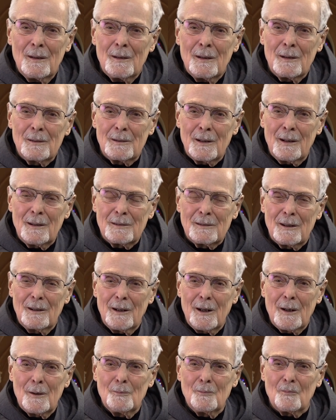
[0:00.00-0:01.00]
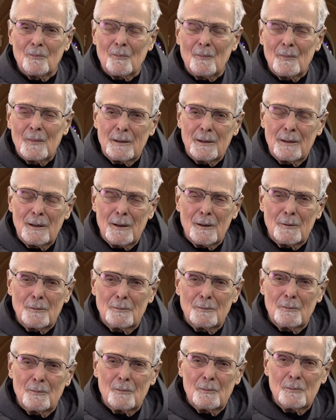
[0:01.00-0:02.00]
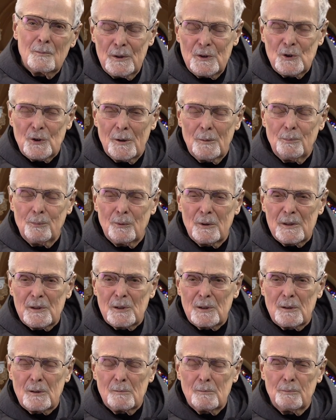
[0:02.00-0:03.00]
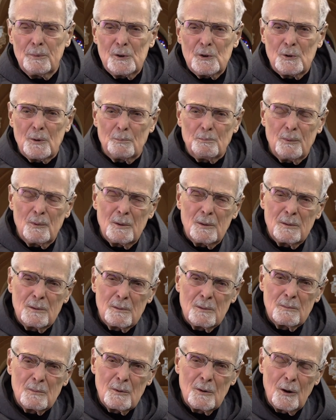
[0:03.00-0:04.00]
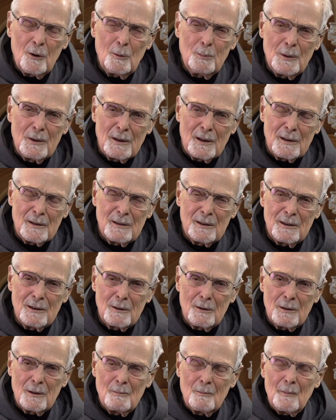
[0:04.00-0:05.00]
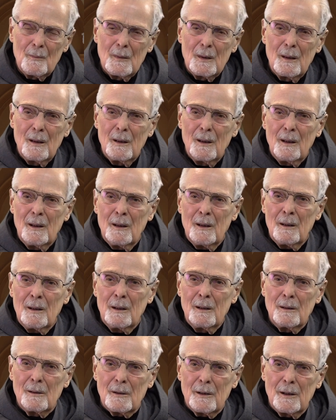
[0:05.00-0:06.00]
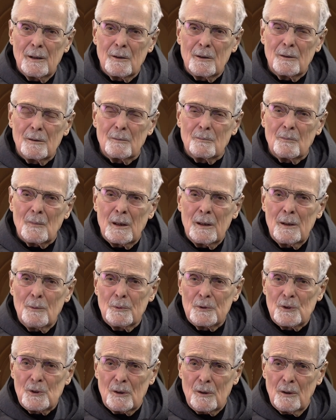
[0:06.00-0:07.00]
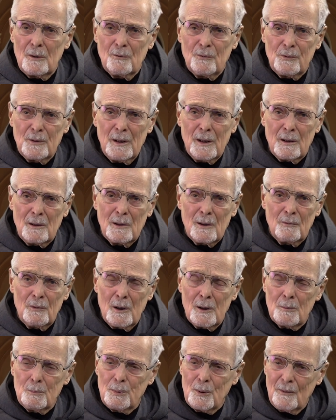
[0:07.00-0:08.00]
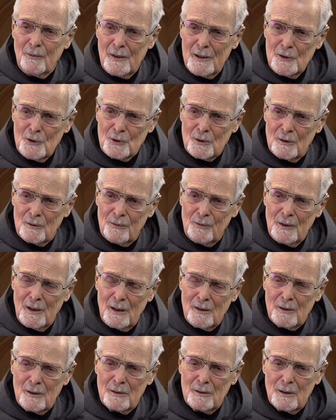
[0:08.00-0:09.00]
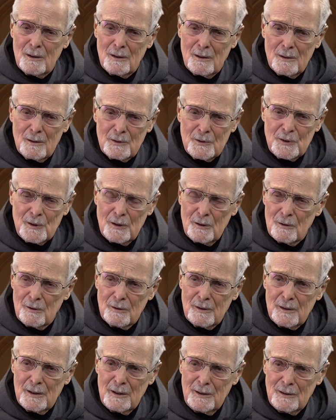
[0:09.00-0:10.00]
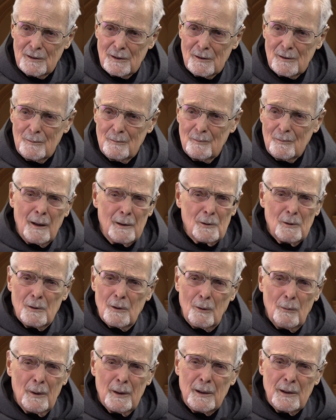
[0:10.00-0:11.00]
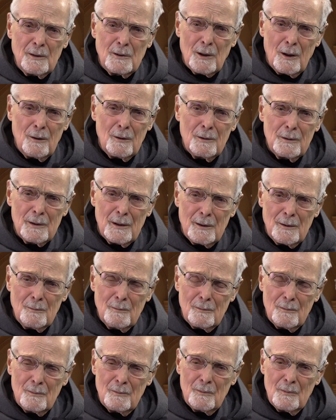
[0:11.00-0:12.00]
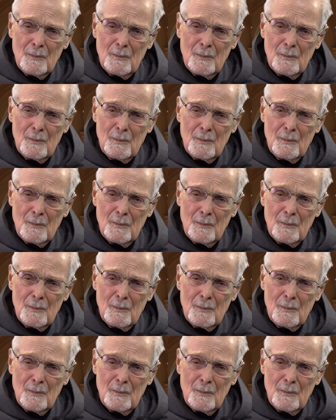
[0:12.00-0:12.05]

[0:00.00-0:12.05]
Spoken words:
at that time, the bishop was Bishop Hoban, I think. He was a good friend of our provincial, Father Cyril Kita. I don't know what he told them,